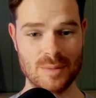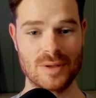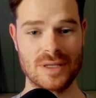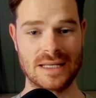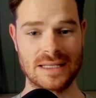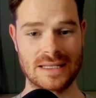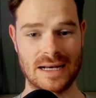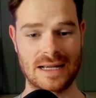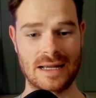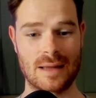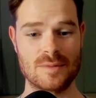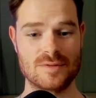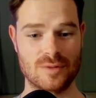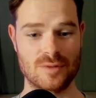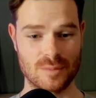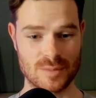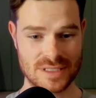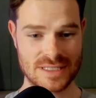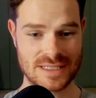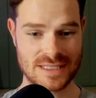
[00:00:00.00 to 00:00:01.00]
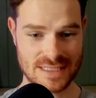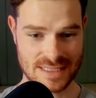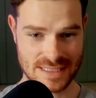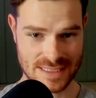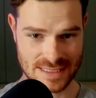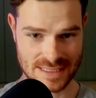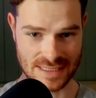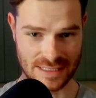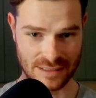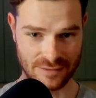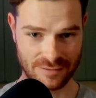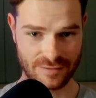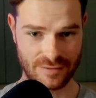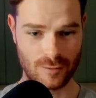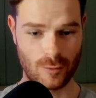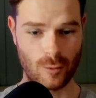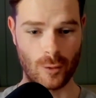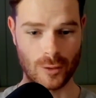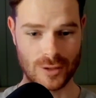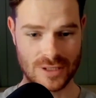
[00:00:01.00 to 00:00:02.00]
think that it comes from stiff
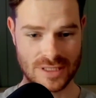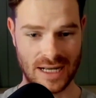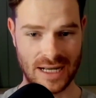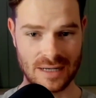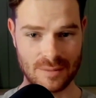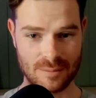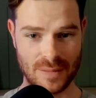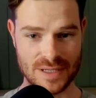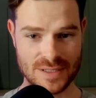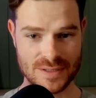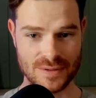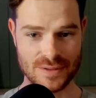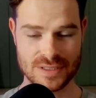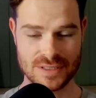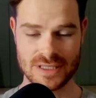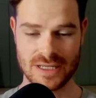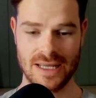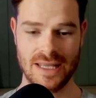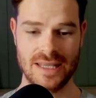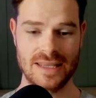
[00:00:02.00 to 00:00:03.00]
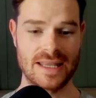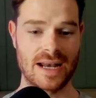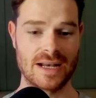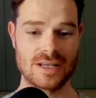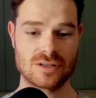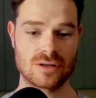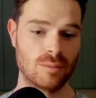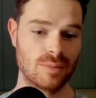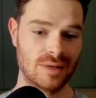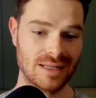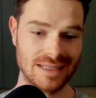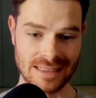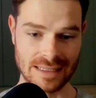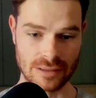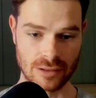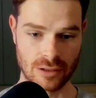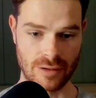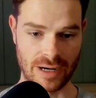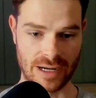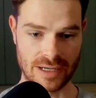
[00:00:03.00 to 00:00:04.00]
or tight muscles. That is completely
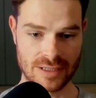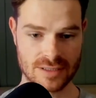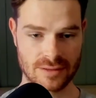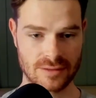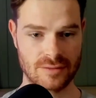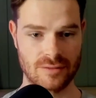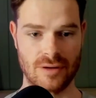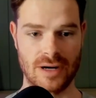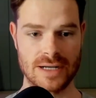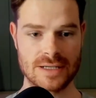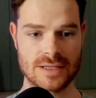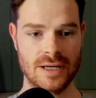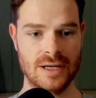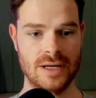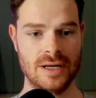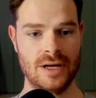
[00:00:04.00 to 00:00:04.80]
incorrect, right?